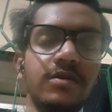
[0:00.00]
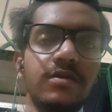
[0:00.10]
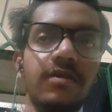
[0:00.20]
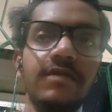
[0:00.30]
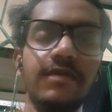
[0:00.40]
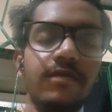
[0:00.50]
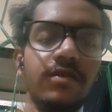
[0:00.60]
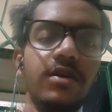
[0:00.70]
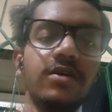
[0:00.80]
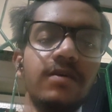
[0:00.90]
of a
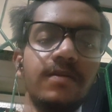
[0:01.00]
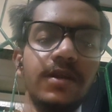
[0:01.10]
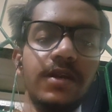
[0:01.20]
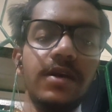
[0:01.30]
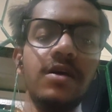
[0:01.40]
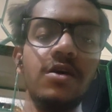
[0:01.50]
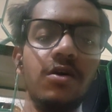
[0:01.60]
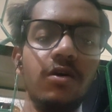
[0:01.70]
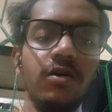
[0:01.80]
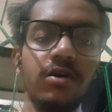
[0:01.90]
foreign company,
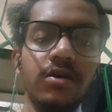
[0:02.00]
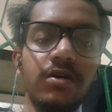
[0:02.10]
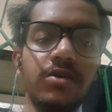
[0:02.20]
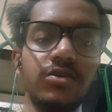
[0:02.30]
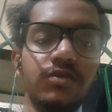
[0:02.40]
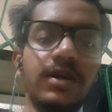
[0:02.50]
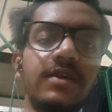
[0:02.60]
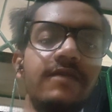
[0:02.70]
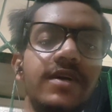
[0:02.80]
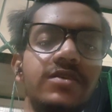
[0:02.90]
or a joint
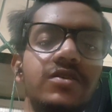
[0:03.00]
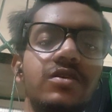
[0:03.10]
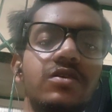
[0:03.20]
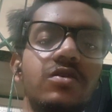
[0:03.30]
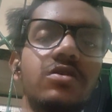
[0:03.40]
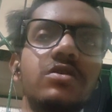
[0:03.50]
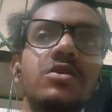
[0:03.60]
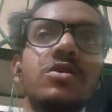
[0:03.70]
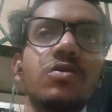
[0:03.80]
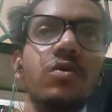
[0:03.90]
venture, or
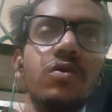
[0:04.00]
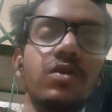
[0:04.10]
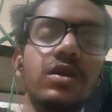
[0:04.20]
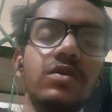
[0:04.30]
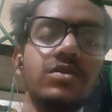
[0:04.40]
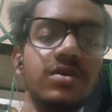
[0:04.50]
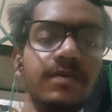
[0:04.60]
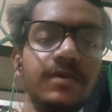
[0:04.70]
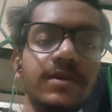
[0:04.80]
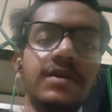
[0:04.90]
wholly on
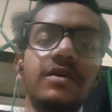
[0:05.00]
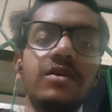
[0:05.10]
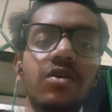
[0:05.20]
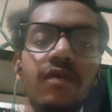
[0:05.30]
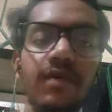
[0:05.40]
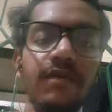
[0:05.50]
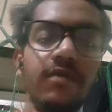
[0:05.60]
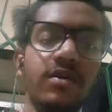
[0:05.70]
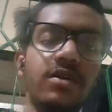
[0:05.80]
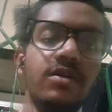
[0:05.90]
subsidiary of a
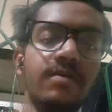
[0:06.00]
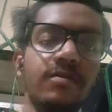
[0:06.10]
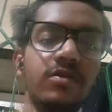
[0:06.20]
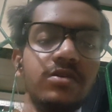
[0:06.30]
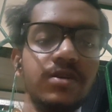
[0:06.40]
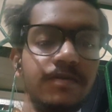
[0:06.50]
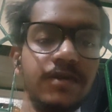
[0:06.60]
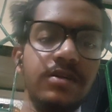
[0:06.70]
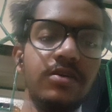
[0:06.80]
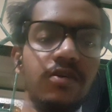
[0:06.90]
or a
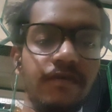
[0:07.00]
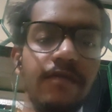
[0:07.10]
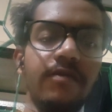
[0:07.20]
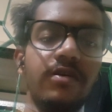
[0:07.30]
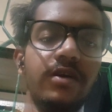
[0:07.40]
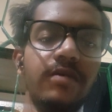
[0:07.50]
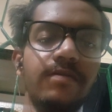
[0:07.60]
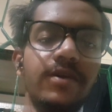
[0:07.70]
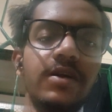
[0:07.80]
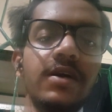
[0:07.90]
subsidiary of a foreign
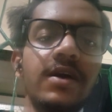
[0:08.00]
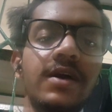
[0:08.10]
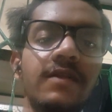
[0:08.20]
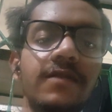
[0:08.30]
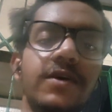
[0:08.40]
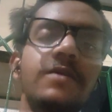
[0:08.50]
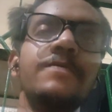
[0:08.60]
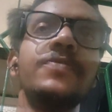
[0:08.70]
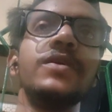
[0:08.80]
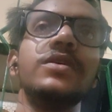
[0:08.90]
company, then
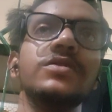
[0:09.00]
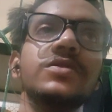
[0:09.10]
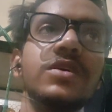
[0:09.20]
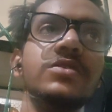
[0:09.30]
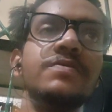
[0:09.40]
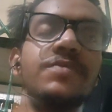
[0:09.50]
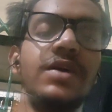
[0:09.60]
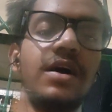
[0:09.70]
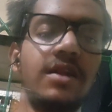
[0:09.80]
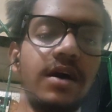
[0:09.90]
such
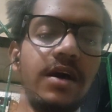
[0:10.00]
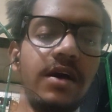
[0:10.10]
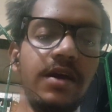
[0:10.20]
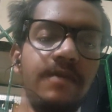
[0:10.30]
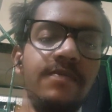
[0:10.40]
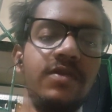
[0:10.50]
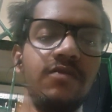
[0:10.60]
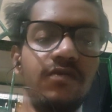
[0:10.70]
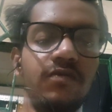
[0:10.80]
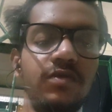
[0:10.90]
PRI,
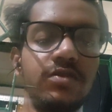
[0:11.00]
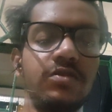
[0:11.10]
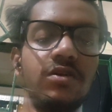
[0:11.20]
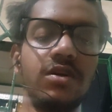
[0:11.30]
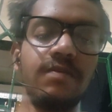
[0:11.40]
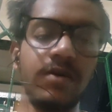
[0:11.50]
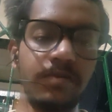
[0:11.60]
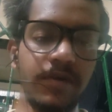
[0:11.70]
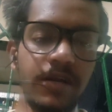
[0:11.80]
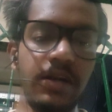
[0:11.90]
who is not a
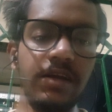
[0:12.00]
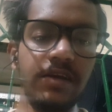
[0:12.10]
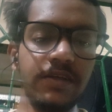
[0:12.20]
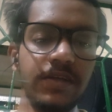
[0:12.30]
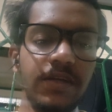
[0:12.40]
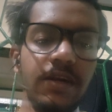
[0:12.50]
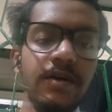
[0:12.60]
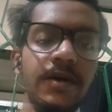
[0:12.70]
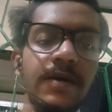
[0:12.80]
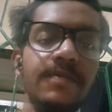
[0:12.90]
permanently resident,
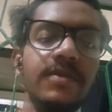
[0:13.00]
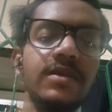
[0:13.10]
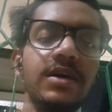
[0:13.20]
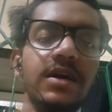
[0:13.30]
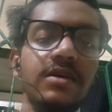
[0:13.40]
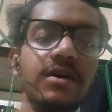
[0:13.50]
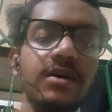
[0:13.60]
can